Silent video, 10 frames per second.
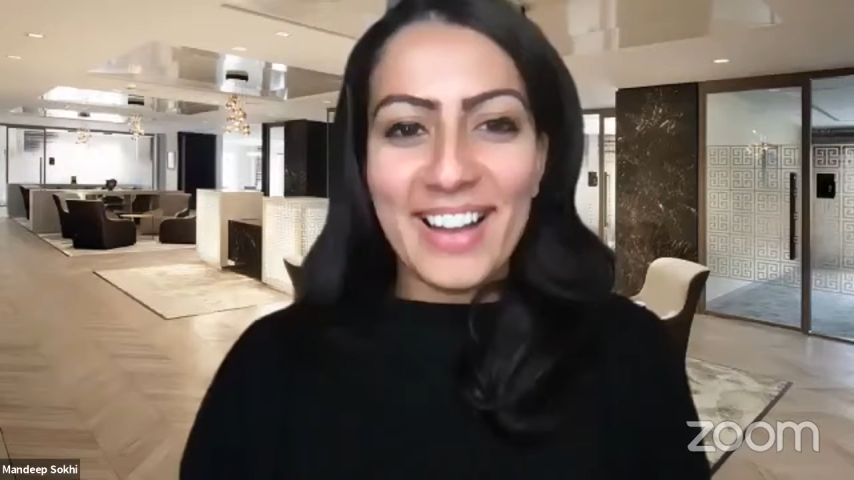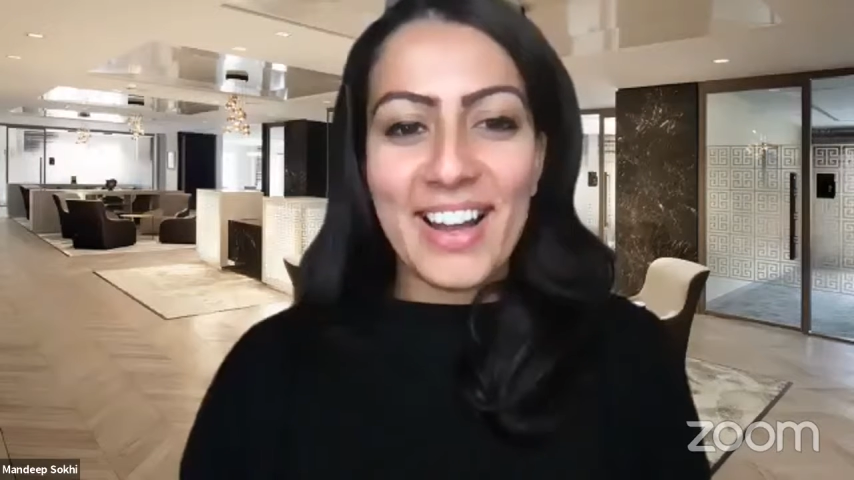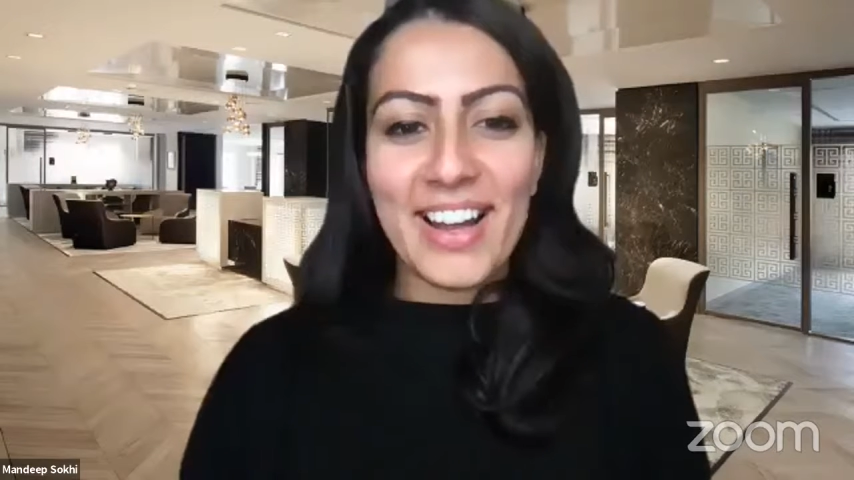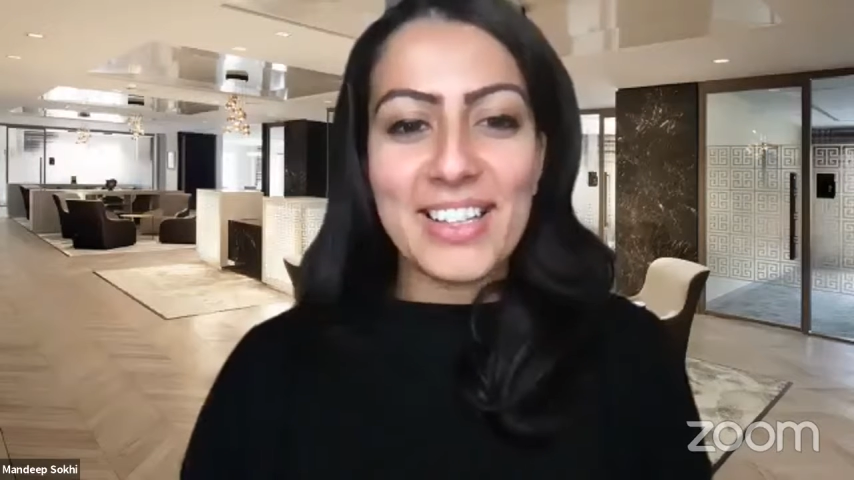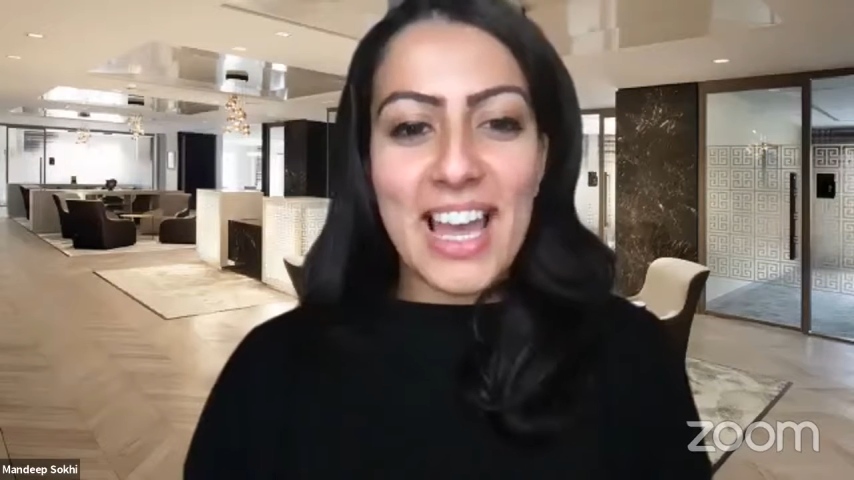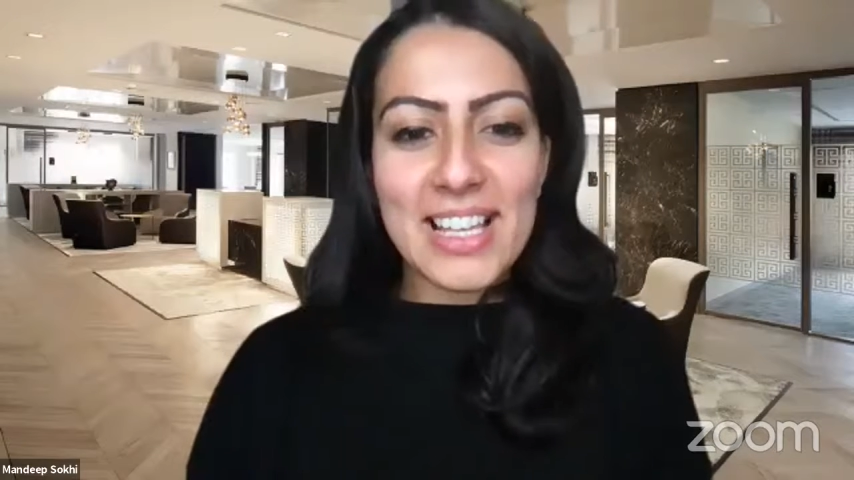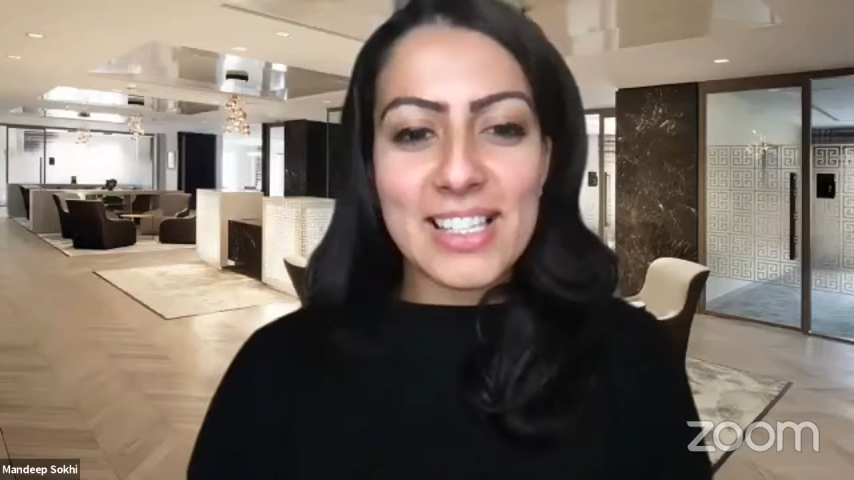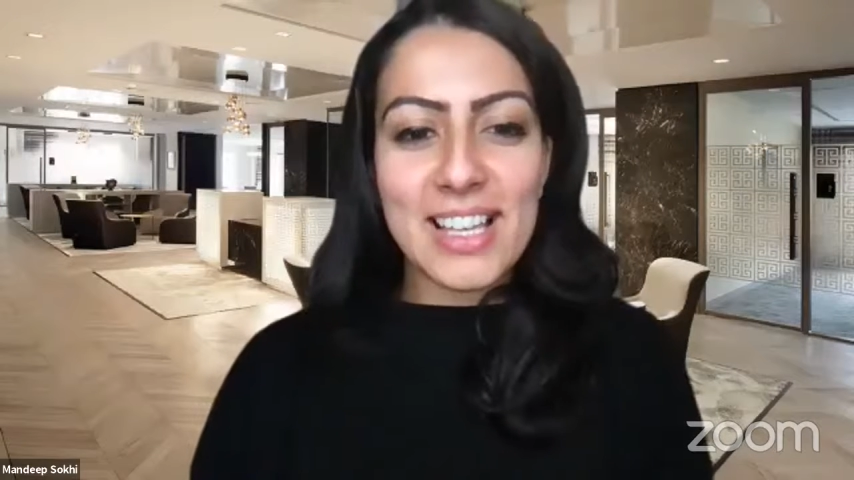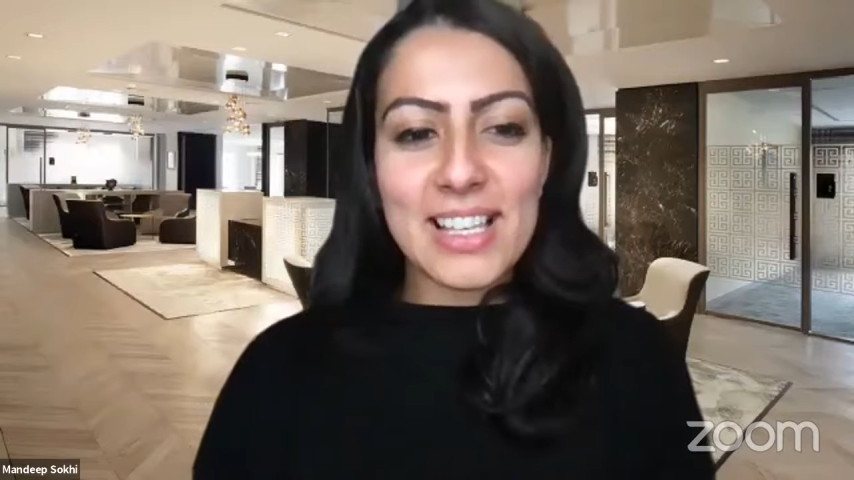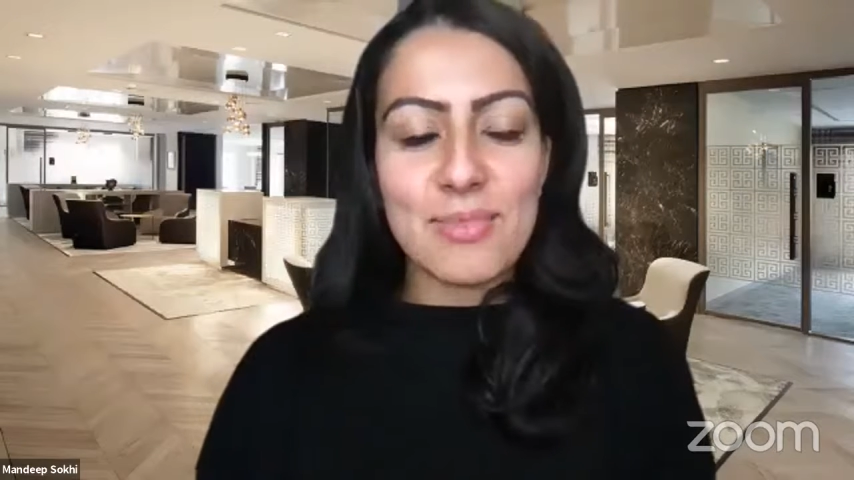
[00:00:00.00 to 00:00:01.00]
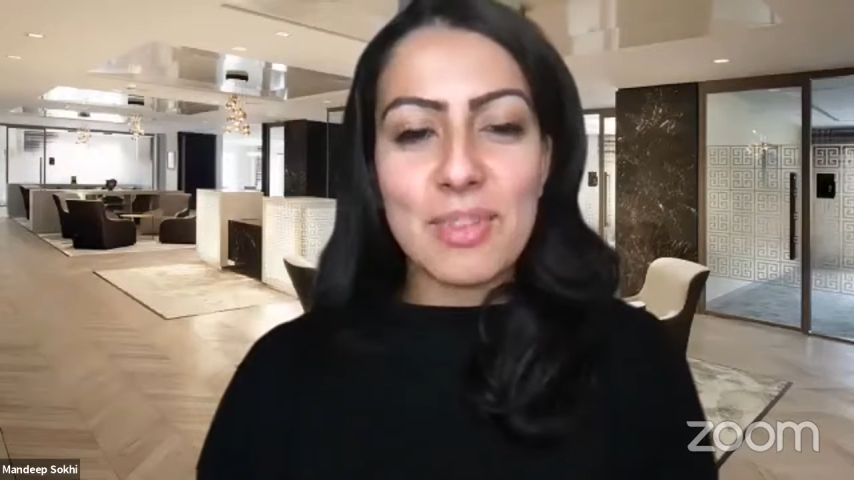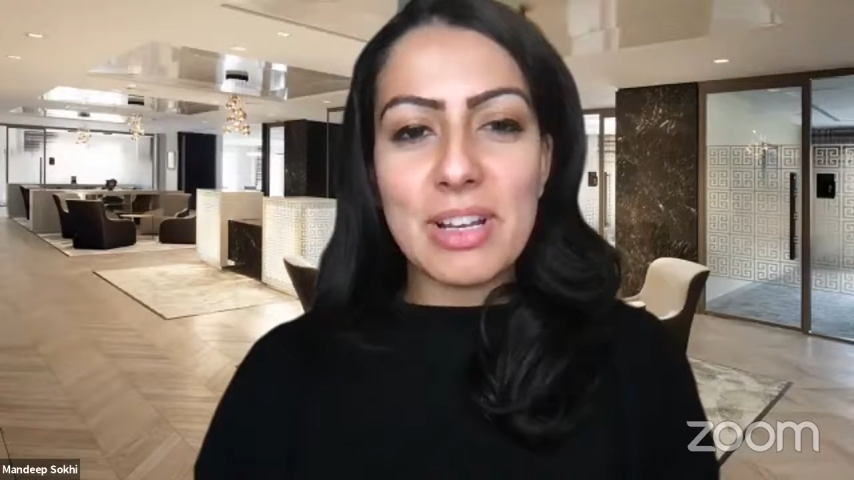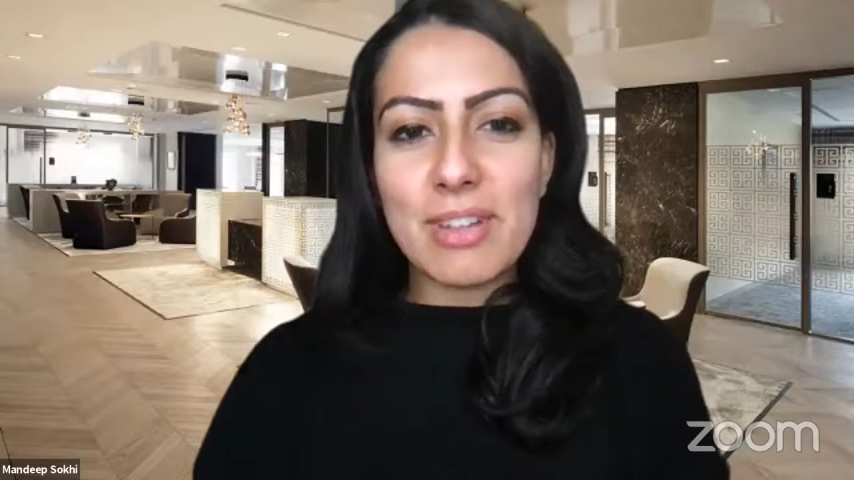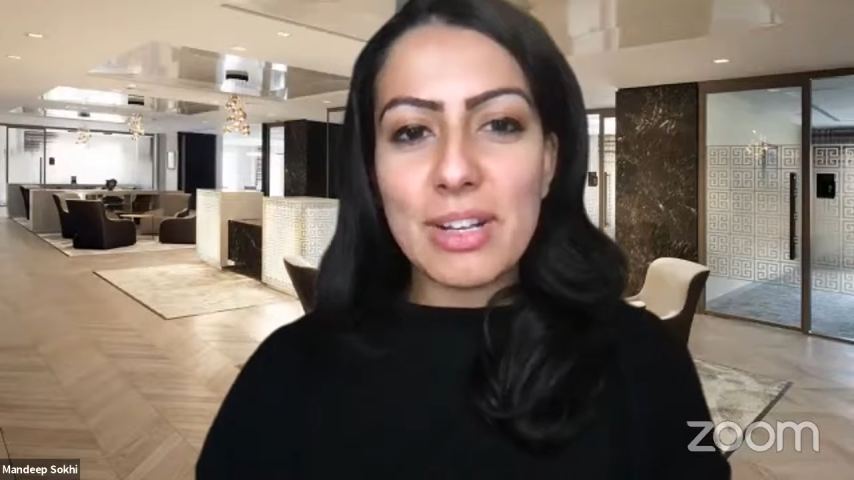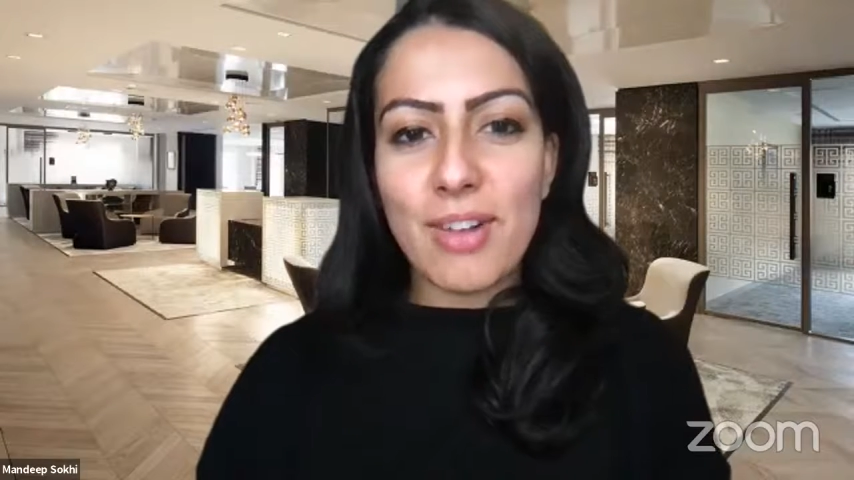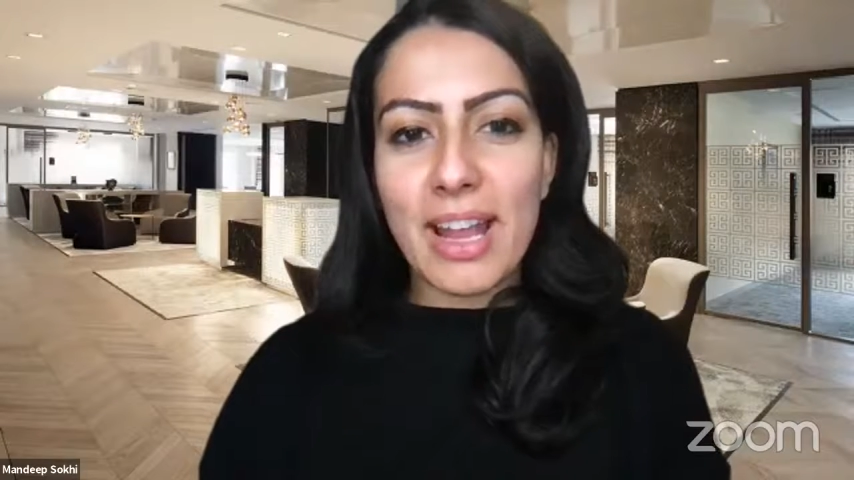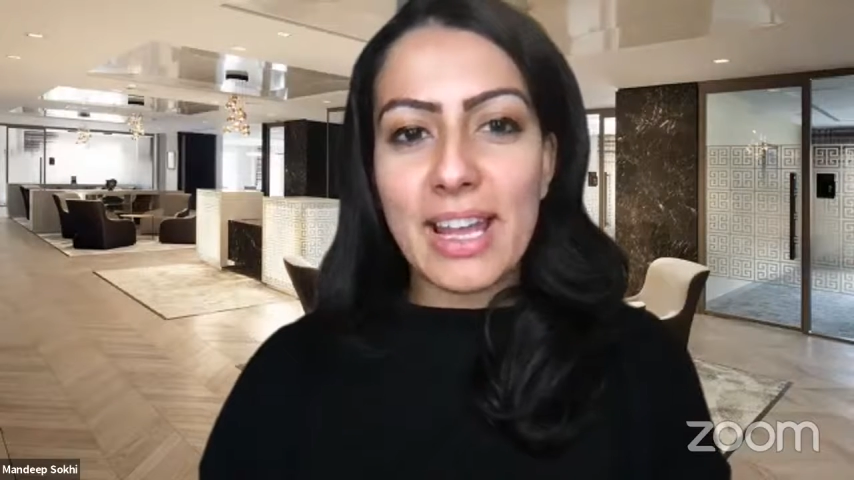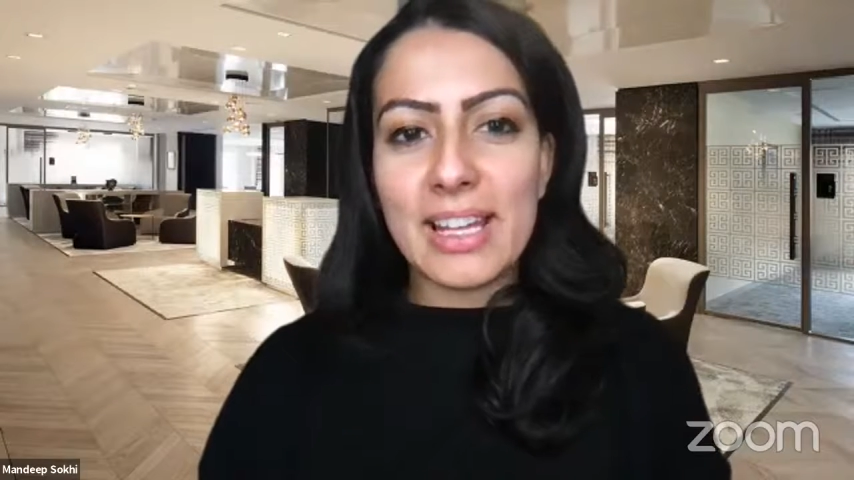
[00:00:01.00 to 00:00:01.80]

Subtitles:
Yes, I'm really, really great.